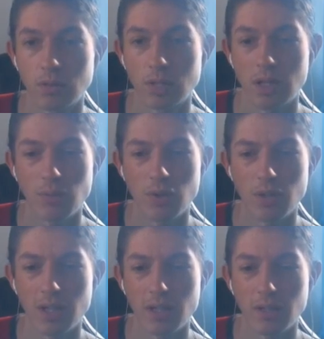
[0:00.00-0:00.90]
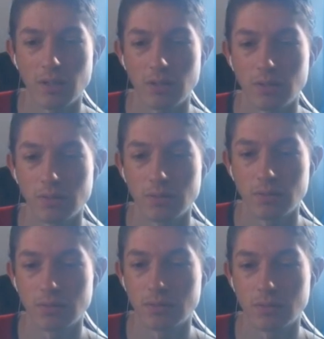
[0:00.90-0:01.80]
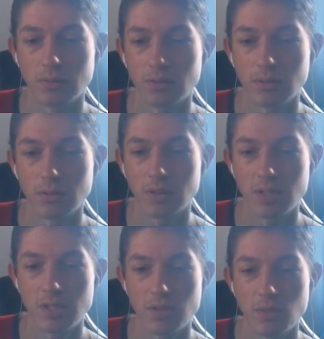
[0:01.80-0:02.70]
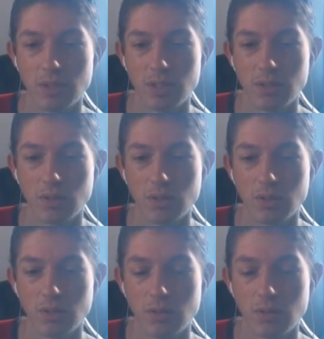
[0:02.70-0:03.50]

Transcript: I'm not getting it. This is really not good.